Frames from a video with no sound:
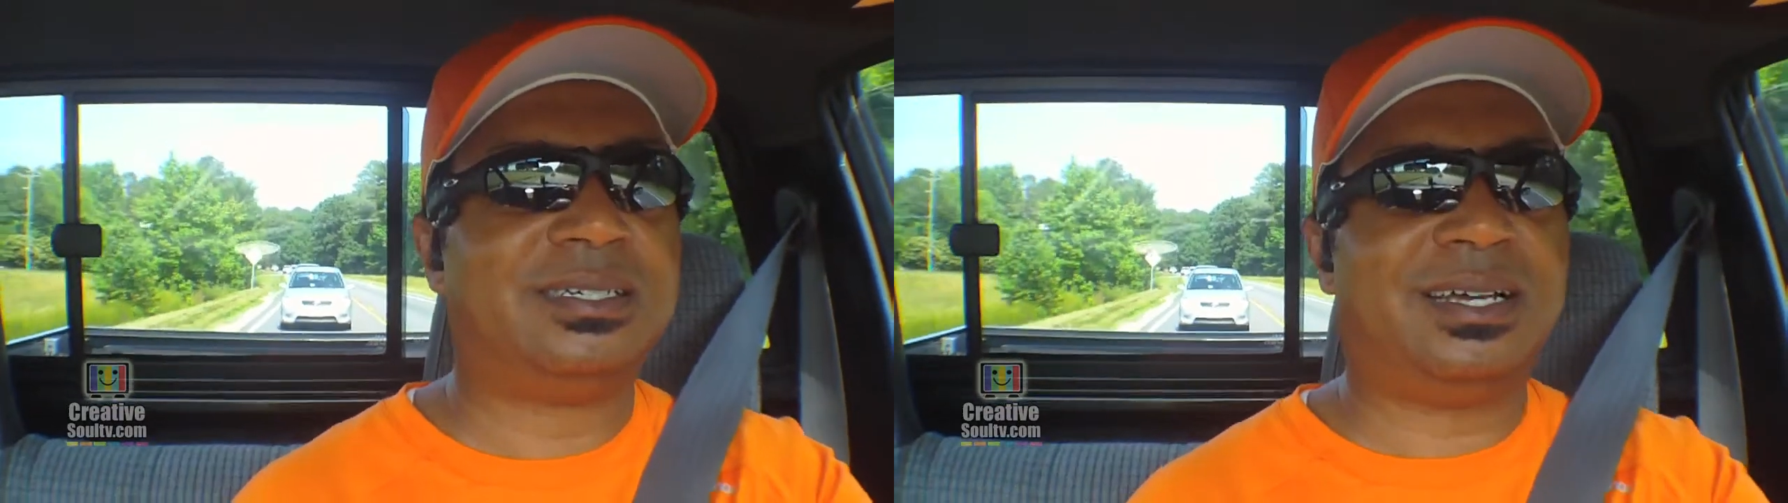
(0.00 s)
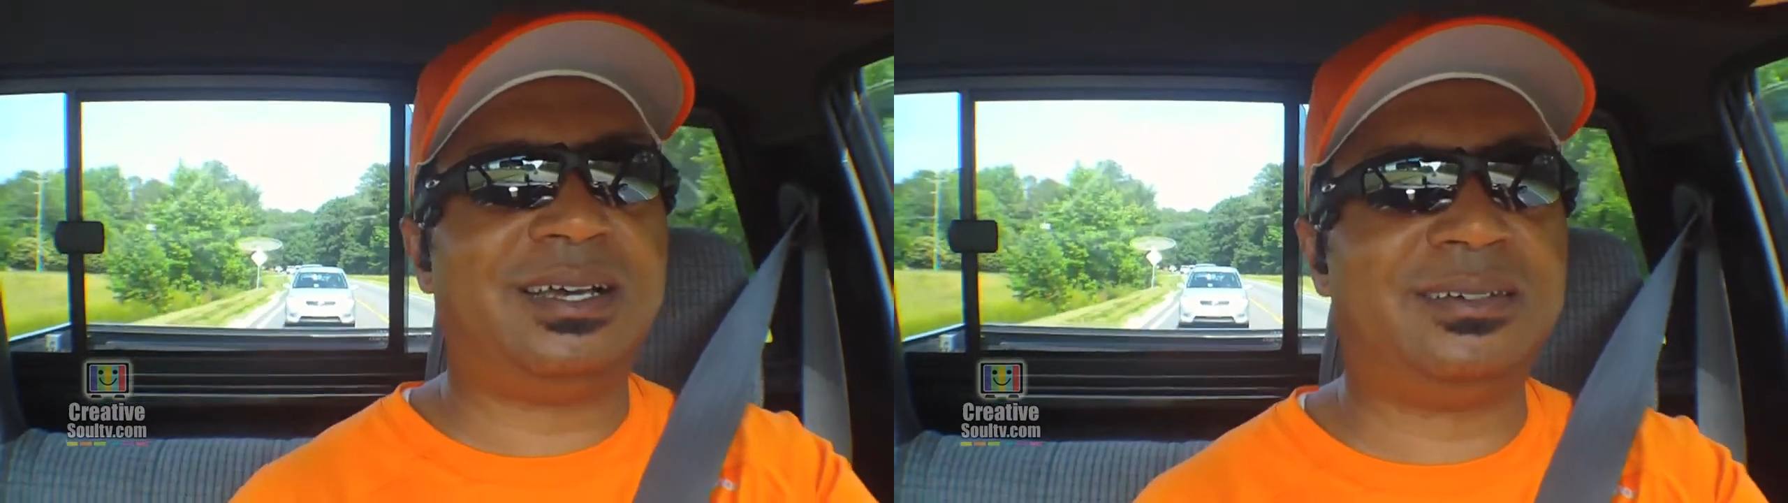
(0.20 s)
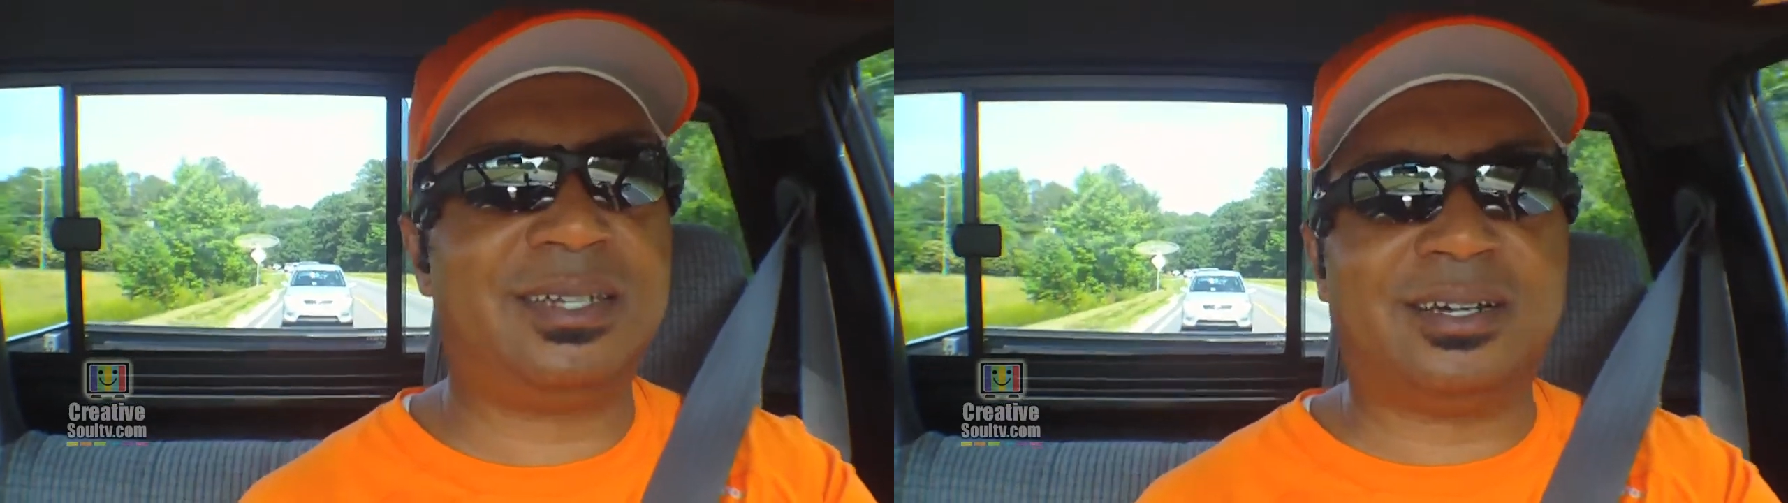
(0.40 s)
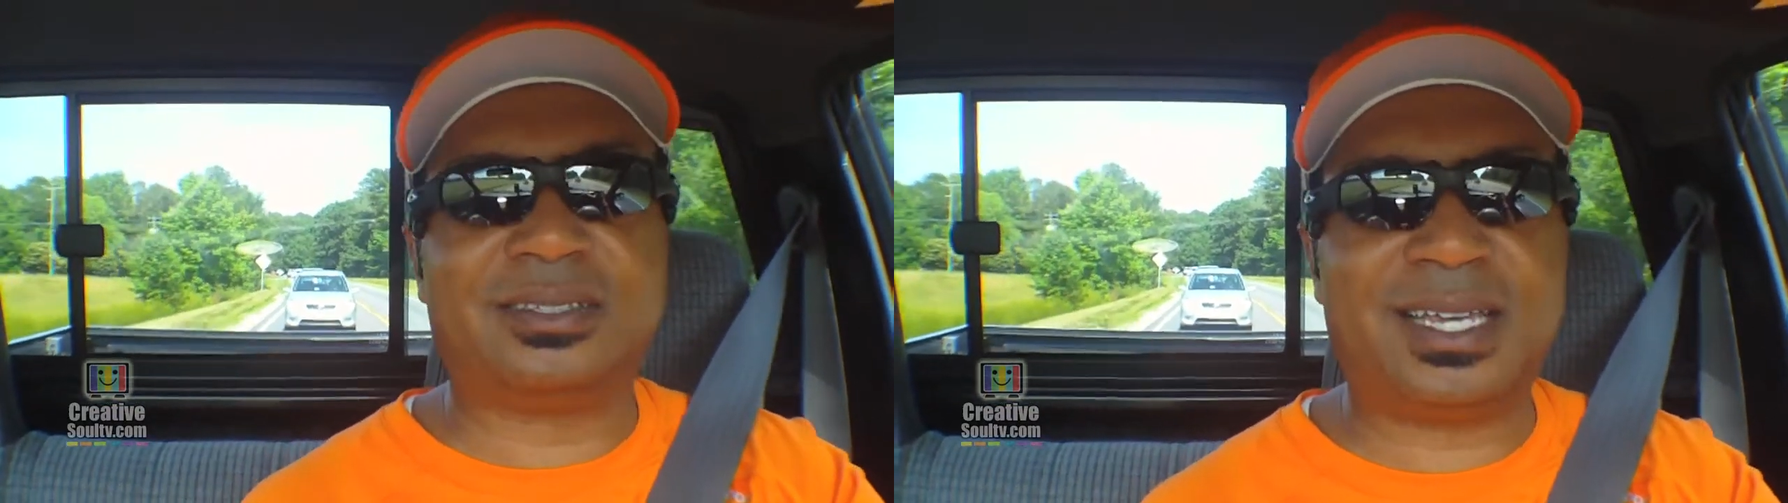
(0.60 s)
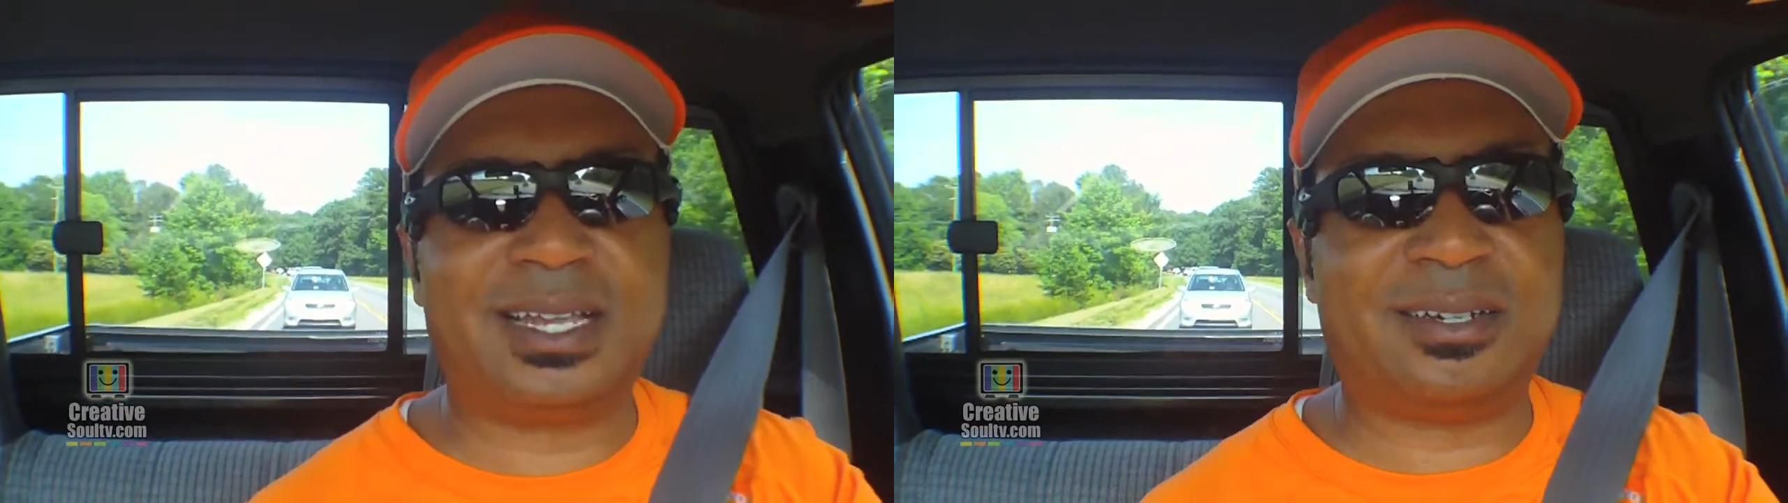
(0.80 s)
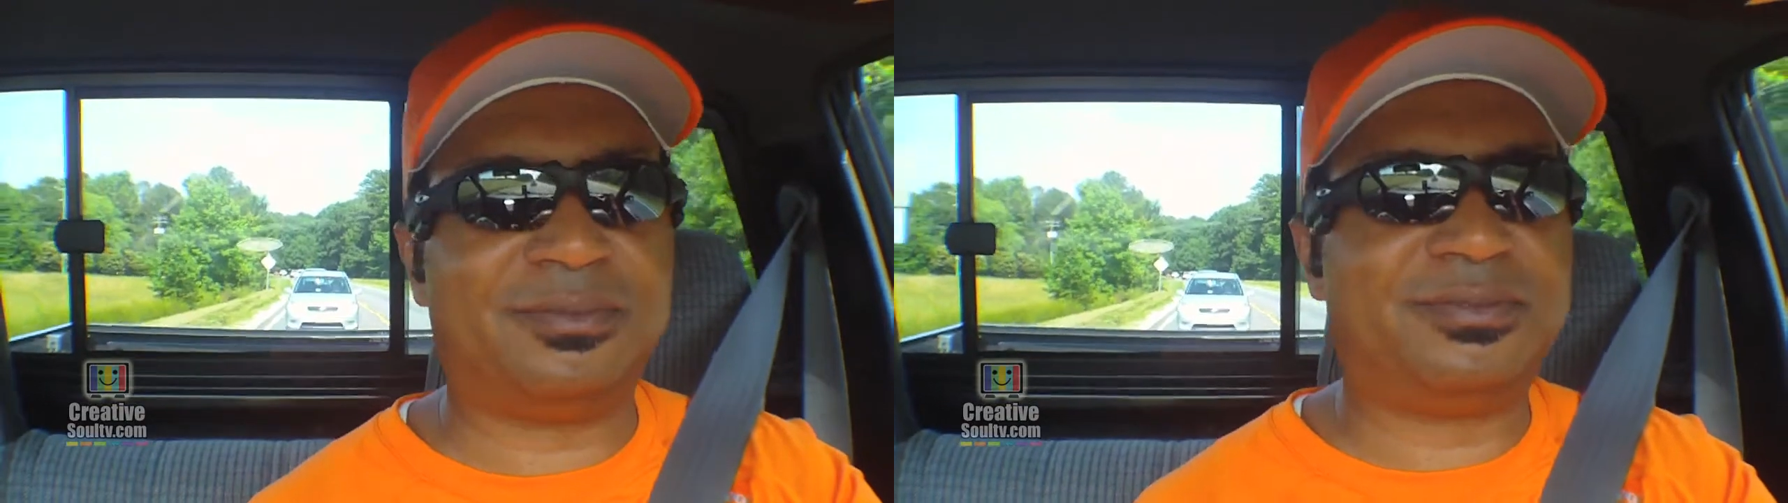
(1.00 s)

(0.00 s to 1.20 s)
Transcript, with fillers: I don't know, it's kind of,